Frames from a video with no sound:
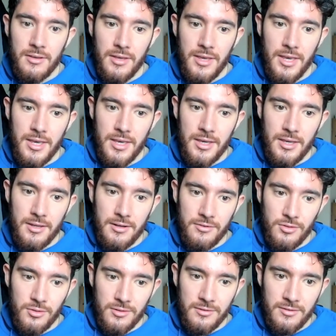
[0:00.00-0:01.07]
And
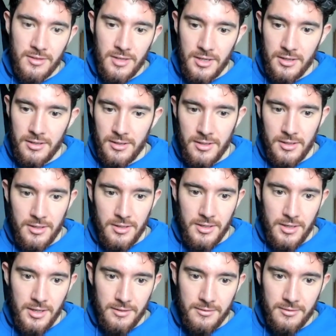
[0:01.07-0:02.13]
as you can see,
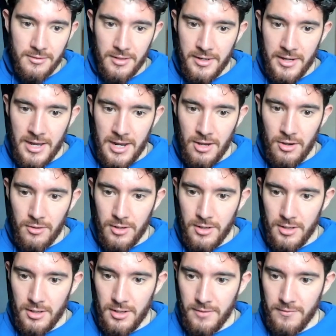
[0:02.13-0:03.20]
it's now
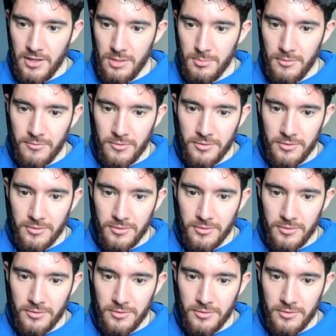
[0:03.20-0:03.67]
uh, available for